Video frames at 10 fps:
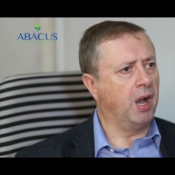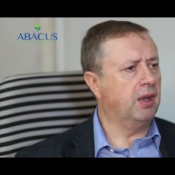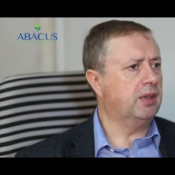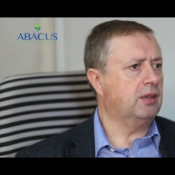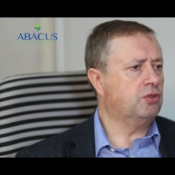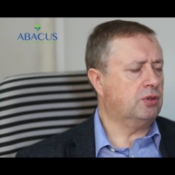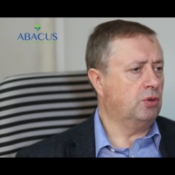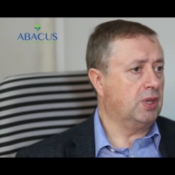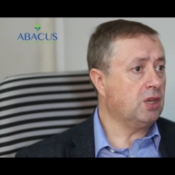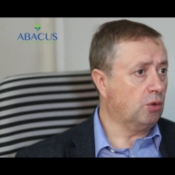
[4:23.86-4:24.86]
buying
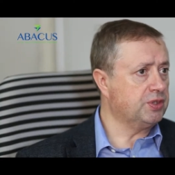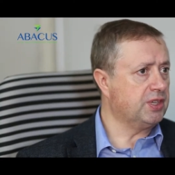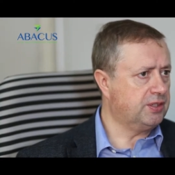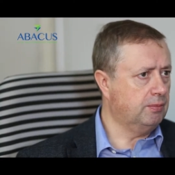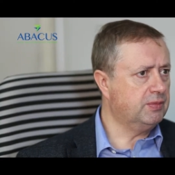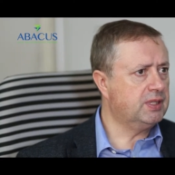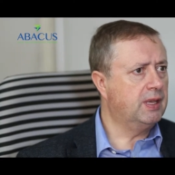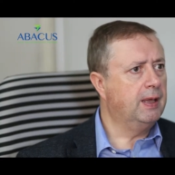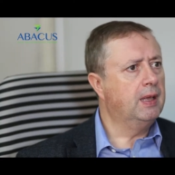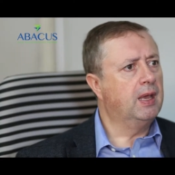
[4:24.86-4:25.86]
through ecosystems,
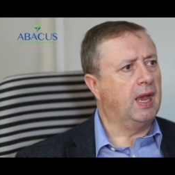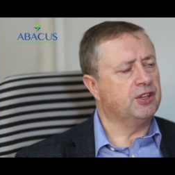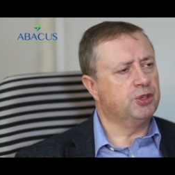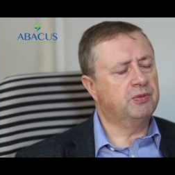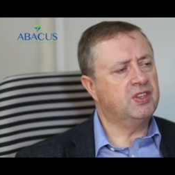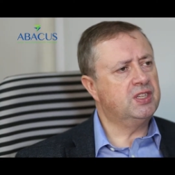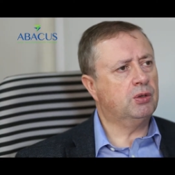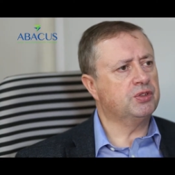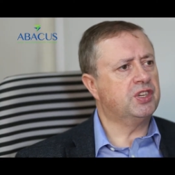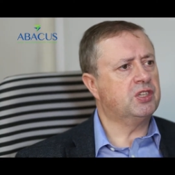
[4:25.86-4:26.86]
and some of these
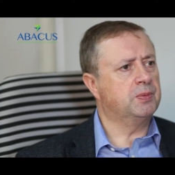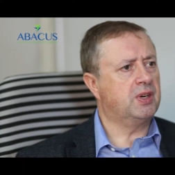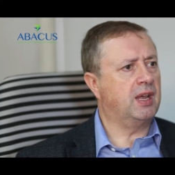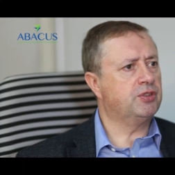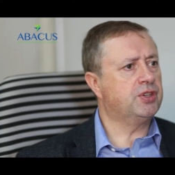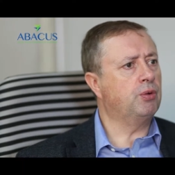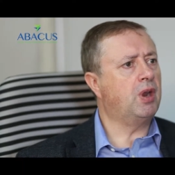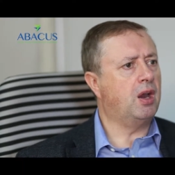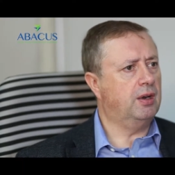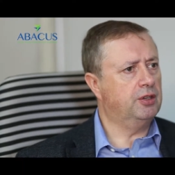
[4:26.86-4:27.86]
ecosystems are now so
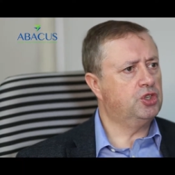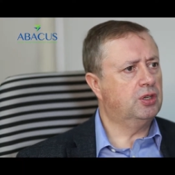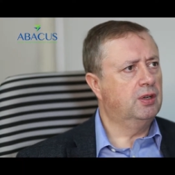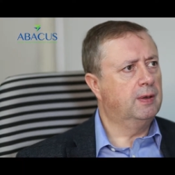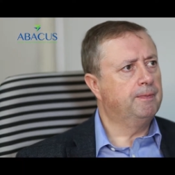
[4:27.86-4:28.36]
large,